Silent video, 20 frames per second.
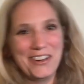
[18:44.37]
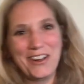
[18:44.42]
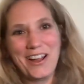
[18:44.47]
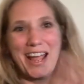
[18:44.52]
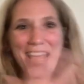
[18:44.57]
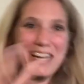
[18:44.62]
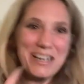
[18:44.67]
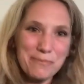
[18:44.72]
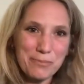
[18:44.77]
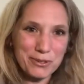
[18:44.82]

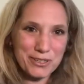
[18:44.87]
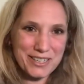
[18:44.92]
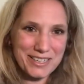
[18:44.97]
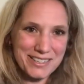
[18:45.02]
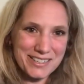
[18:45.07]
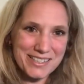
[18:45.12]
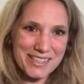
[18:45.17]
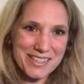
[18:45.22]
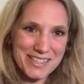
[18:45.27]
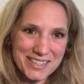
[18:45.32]
anybody
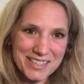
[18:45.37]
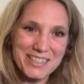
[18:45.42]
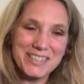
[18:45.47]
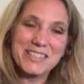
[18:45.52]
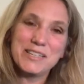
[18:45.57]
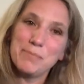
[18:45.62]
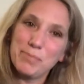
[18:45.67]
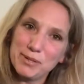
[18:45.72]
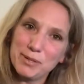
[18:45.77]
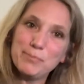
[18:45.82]
in
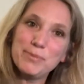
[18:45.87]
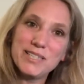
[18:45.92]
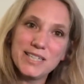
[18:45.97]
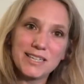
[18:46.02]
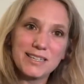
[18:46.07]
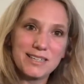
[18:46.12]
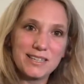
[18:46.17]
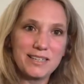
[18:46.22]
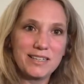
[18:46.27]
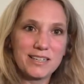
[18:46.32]
society, but
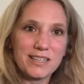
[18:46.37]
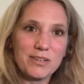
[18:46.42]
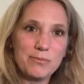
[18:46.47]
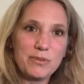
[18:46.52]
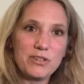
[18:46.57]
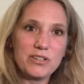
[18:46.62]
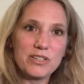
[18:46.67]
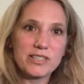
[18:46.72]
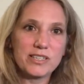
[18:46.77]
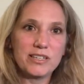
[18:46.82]
particularly the
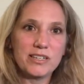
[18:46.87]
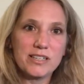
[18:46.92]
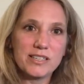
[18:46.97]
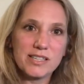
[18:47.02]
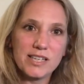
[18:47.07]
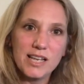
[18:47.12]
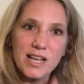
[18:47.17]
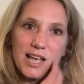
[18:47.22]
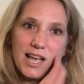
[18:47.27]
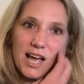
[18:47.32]
computer
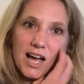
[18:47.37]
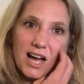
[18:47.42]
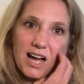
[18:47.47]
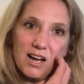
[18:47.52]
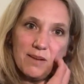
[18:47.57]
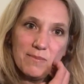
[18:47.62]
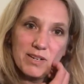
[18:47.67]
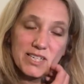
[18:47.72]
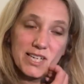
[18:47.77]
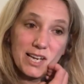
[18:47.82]
science
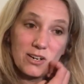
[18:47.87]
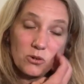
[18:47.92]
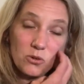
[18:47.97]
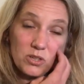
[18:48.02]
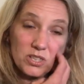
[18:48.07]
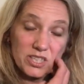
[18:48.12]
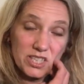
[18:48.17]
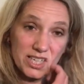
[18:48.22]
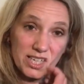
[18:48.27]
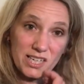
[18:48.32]
and
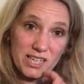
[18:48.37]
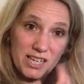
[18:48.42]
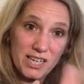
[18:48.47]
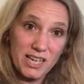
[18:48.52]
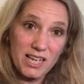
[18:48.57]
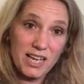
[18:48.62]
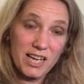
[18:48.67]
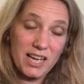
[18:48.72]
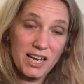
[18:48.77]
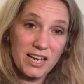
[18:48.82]
technology
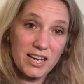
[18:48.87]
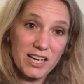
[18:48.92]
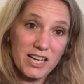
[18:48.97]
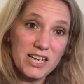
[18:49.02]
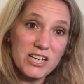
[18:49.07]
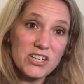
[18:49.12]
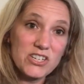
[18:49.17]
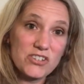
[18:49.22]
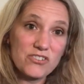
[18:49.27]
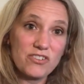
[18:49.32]

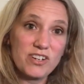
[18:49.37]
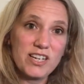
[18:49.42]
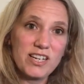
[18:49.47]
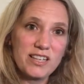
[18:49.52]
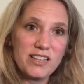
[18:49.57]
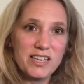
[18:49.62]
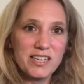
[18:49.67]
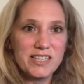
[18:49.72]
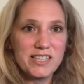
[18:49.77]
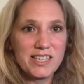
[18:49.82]
industry
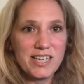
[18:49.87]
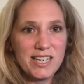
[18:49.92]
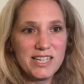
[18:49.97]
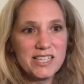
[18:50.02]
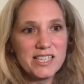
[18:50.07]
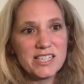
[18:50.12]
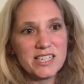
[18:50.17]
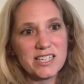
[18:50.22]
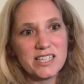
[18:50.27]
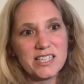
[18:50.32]
in this
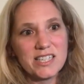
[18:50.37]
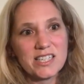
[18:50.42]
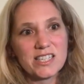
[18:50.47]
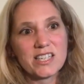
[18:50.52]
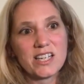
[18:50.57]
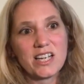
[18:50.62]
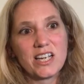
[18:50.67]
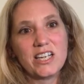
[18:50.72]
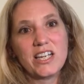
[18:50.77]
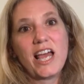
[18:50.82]
instance,
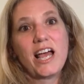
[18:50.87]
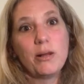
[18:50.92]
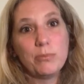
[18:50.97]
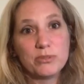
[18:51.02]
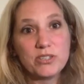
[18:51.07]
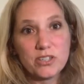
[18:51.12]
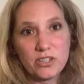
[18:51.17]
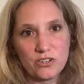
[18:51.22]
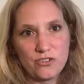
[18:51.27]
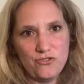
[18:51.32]
could help
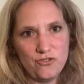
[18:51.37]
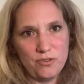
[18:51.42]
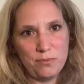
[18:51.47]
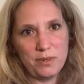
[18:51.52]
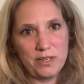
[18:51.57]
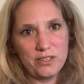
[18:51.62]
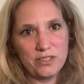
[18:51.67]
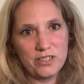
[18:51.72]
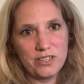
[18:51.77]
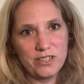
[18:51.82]
to
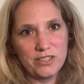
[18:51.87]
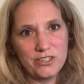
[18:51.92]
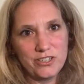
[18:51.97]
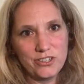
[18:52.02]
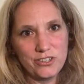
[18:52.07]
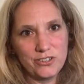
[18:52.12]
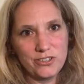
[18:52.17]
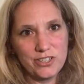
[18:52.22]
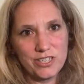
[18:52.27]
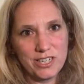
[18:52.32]
contribute
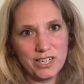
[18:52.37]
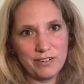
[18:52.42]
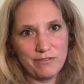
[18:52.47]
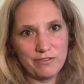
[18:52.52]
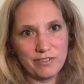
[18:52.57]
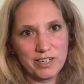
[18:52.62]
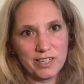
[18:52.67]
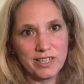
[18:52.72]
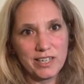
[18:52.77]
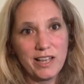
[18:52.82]
to
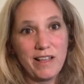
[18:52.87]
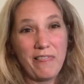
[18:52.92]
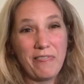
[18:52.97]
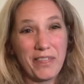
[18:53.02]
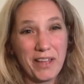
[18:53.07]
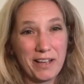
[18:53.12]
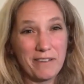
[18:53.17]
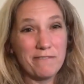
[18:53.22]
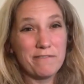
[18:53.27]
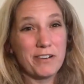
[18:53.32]
delivering
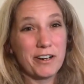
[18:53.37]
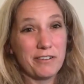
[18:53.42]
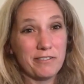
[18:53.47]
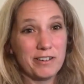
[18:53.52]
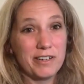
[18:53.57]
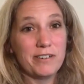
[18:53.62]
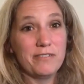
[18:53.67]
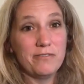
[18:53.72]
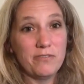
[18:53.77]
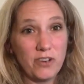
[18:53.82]
that
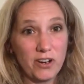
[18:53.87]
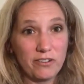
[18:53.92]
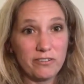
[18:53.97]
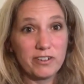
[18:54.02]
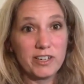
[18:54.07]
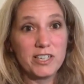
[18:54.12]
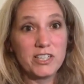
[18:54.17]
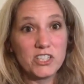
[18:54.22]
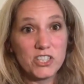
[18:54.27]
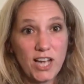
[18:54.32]
very,
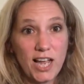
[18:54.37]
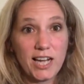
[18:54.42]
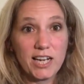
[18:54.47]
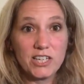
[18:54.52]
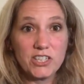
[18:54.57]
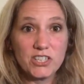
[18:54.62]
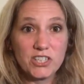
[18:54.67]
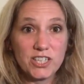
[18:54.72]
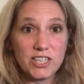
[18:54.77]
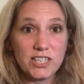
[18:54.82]
very
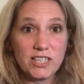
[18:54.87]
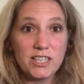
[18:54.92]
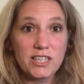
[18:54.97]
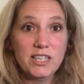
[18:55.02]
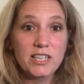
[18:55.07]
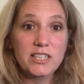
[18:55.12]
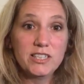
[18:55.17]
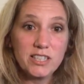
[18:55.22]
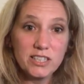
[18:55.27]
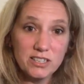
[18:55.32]
challenging
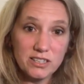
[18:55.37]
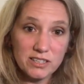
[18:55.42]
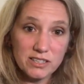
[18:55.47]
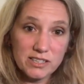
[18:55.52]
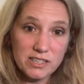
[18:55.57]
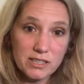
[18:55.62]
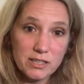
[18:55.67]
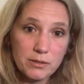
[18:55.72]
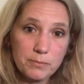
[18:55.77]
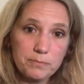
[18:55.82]

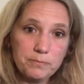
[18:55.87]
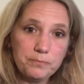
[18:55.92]
task.